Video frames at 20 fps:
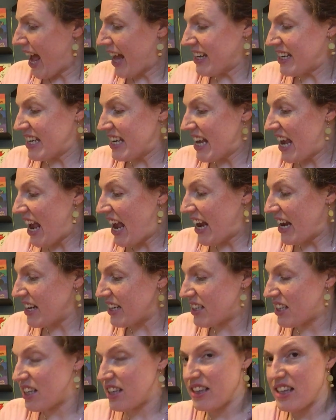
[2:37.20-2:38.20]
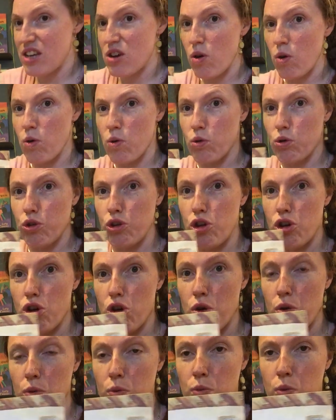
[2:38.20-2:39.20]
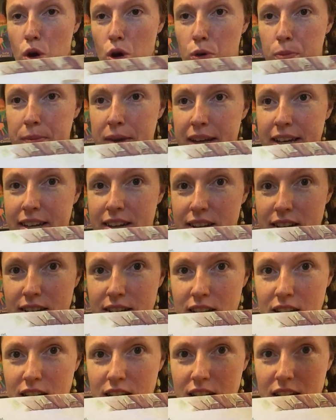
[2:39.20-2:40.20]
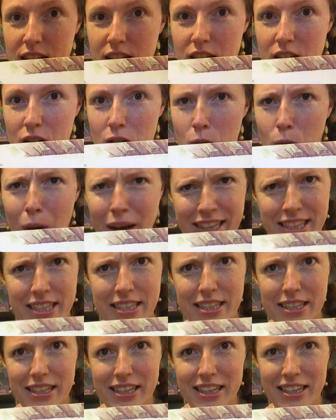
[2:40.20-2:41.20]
And he ate the old woman. What?